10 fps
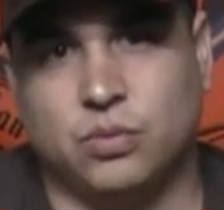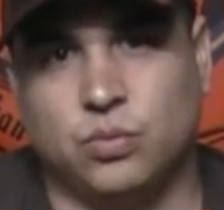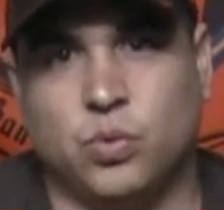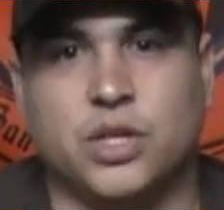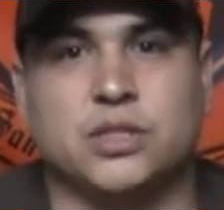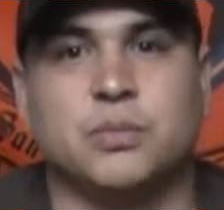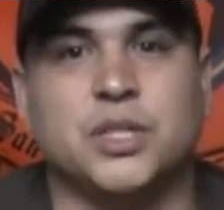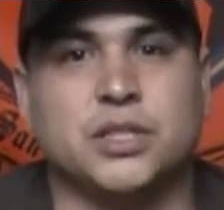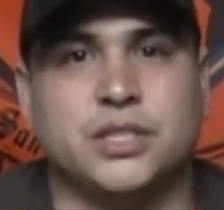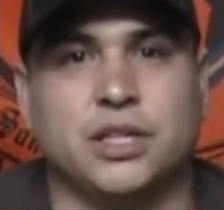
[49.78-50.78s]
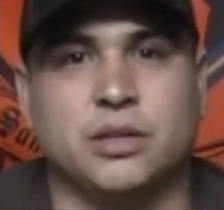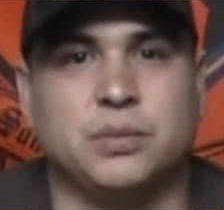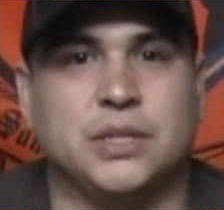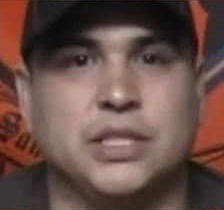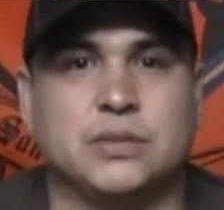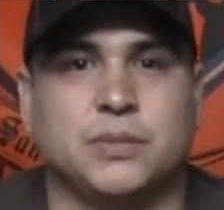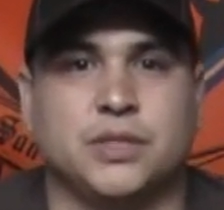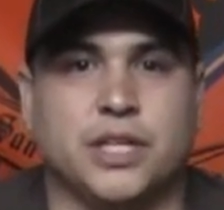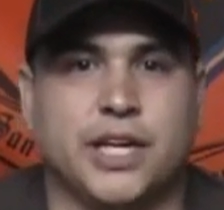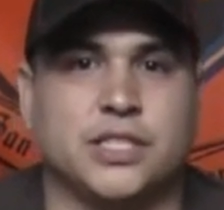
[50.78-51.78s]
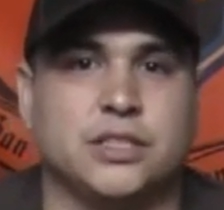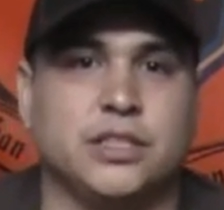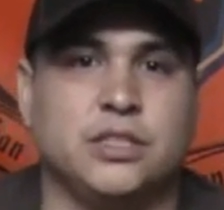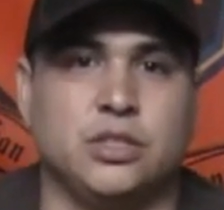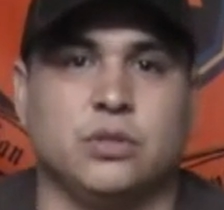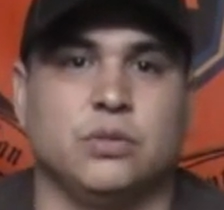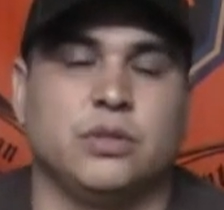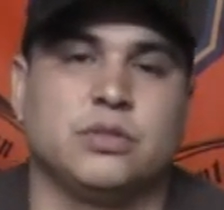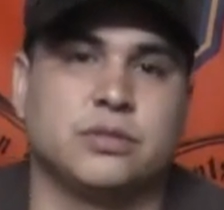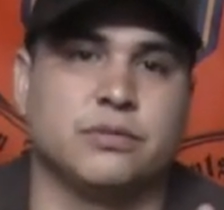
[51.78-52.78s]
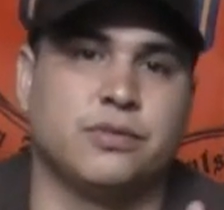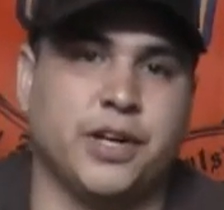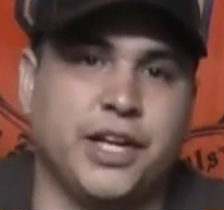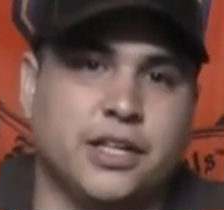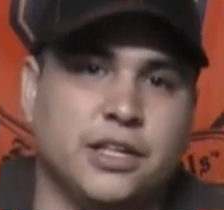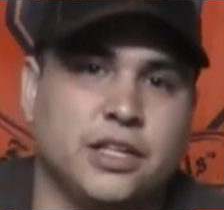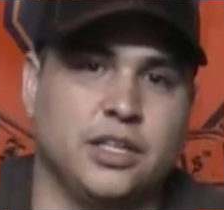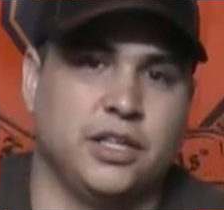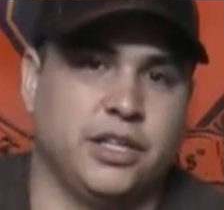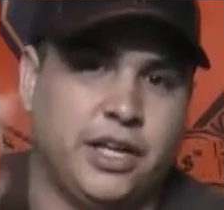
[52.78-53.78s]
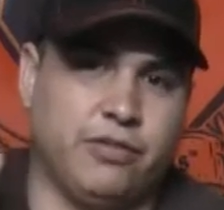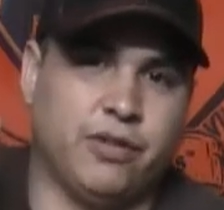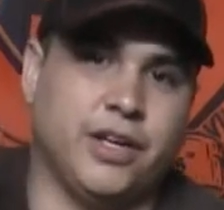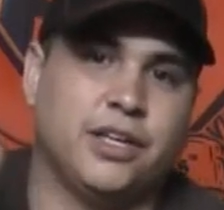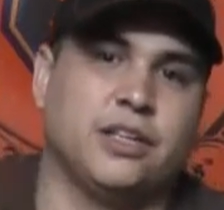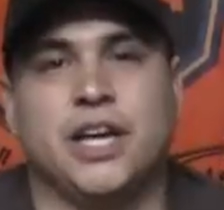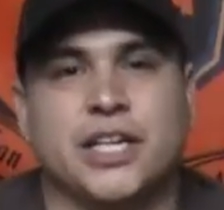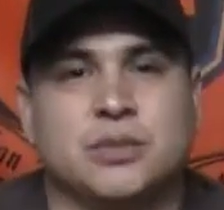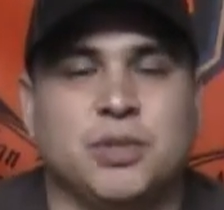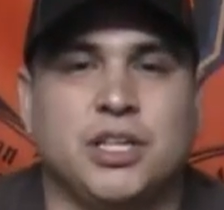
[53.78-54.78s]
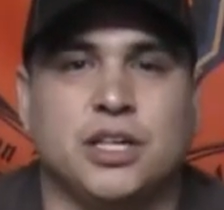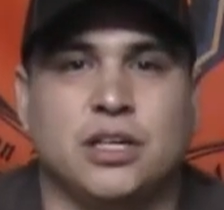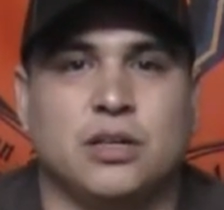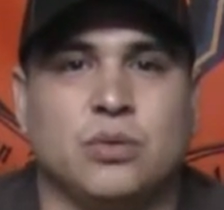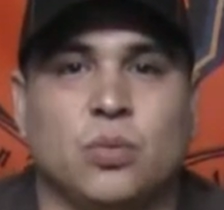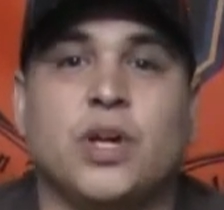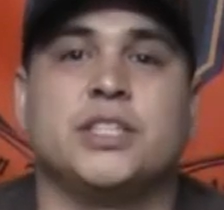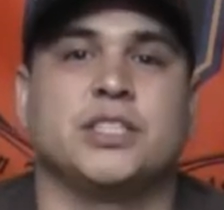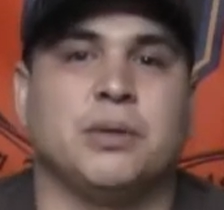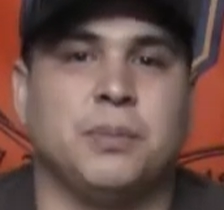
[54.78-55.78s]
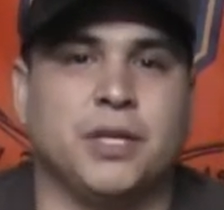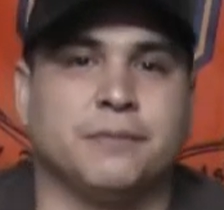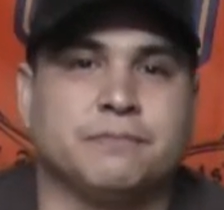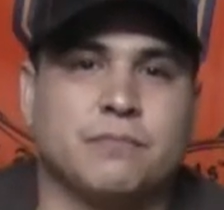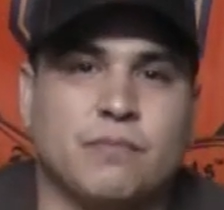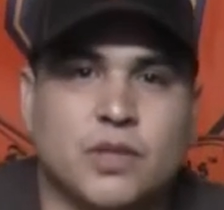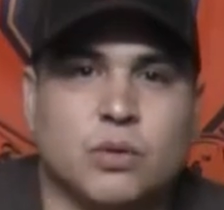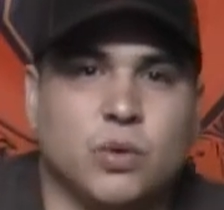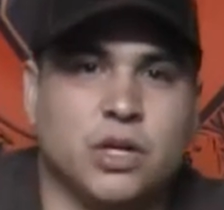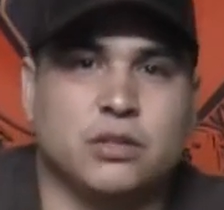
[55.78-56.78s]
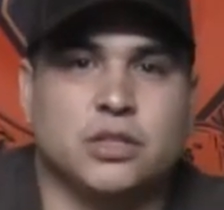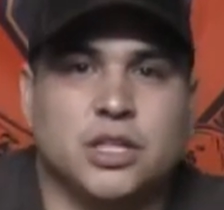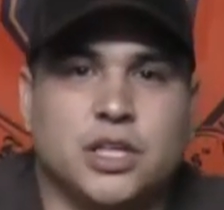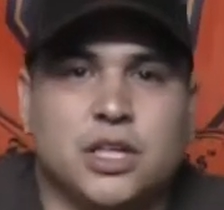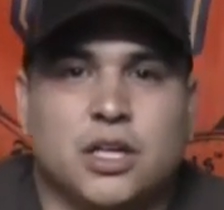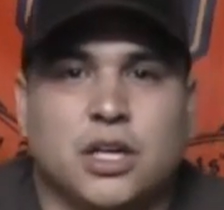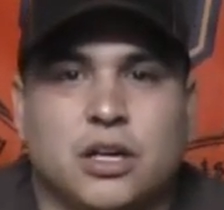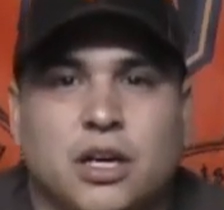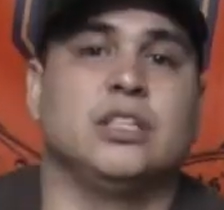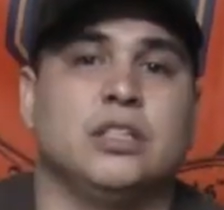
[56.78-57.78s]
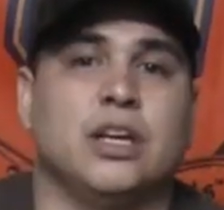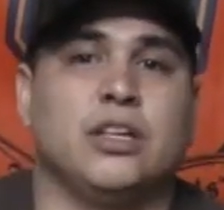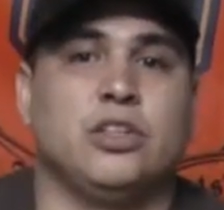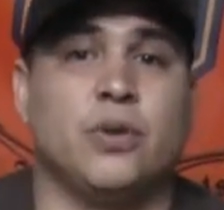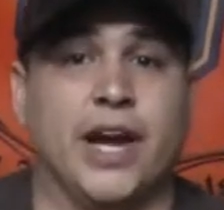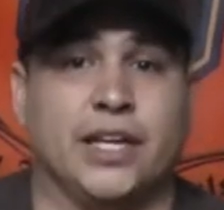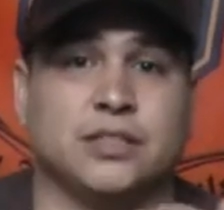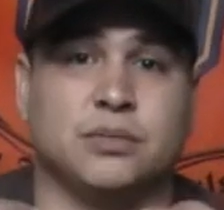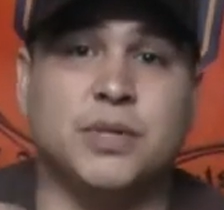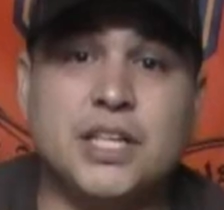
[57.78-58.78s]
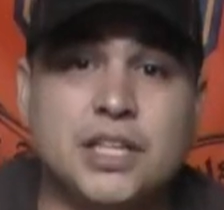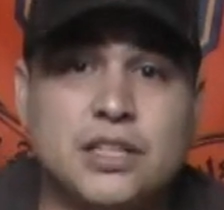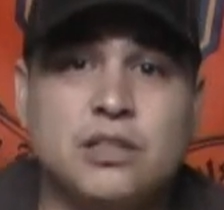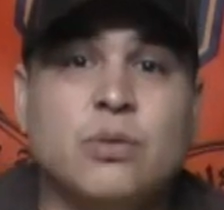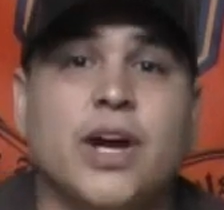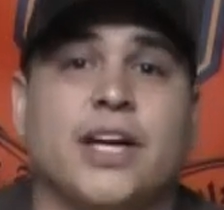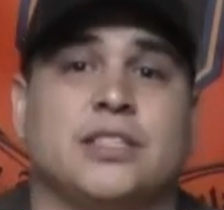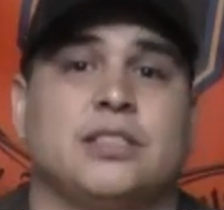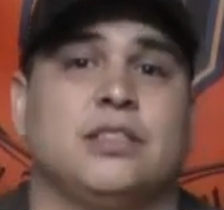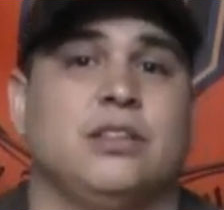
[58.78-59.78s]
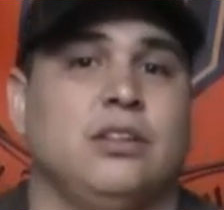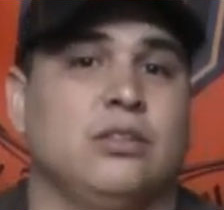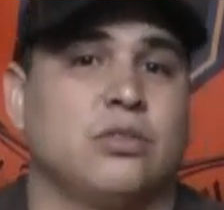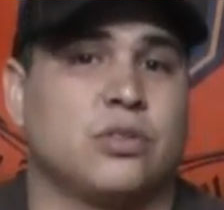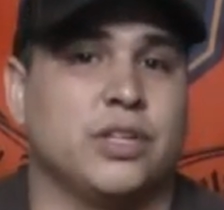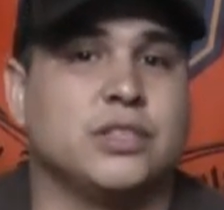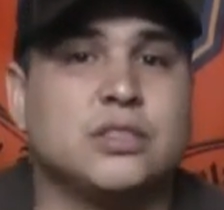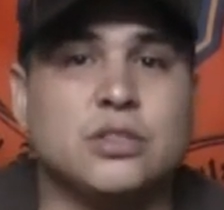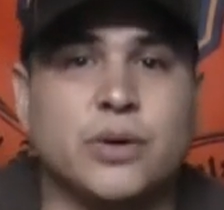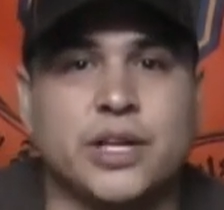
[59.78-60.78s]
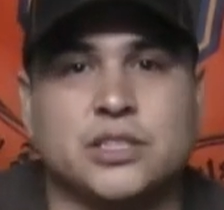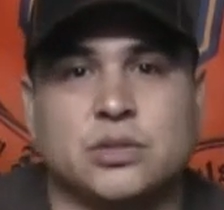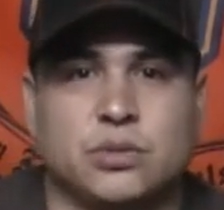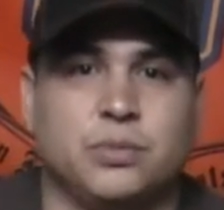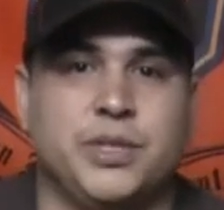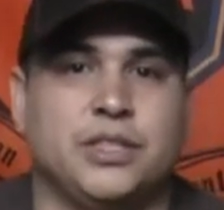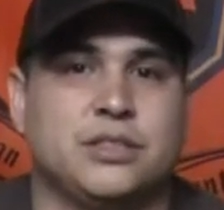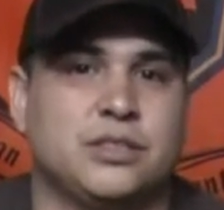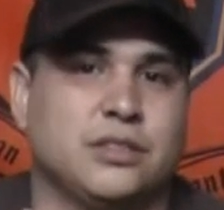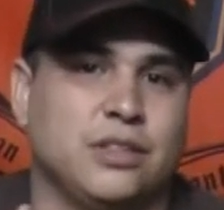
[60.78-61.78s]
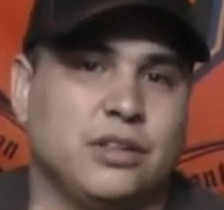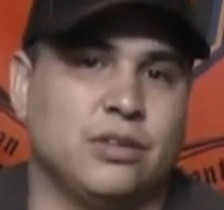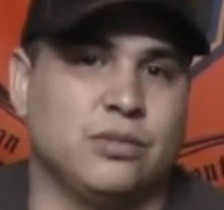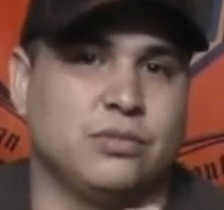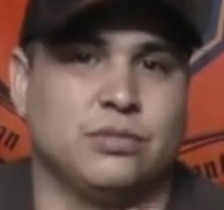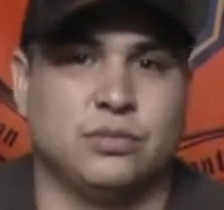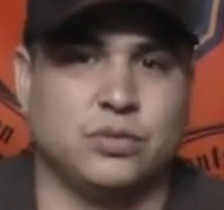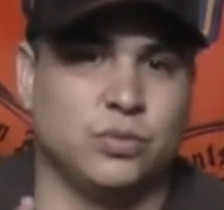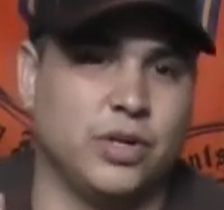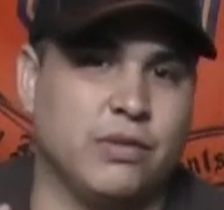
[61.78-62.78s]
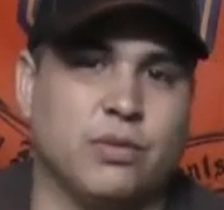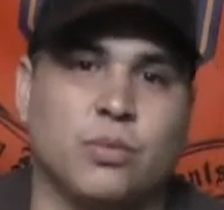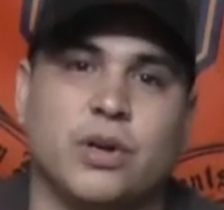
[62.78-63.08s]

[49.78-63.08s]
what does a military policeman actually do? It was from Frank. Hey Frank, he asked me, what is an MP? Well, you asked me, you asked, Chris, you asked Thrill Beats, whatever,